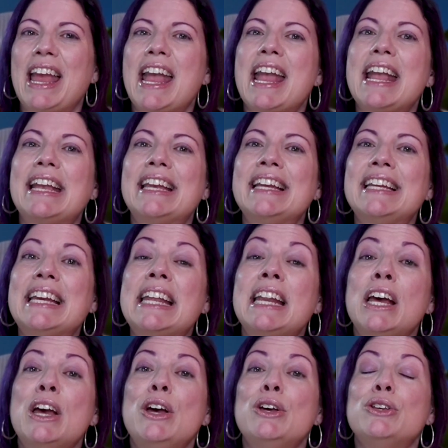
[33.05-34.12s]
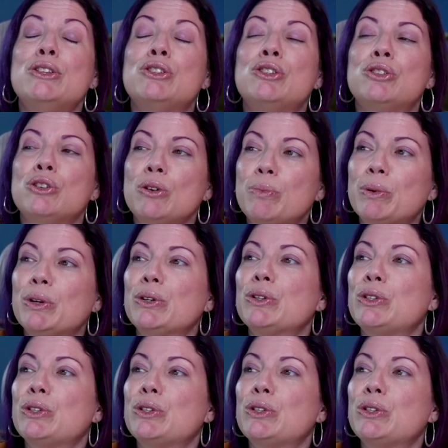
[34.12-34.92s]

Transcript: it can get super,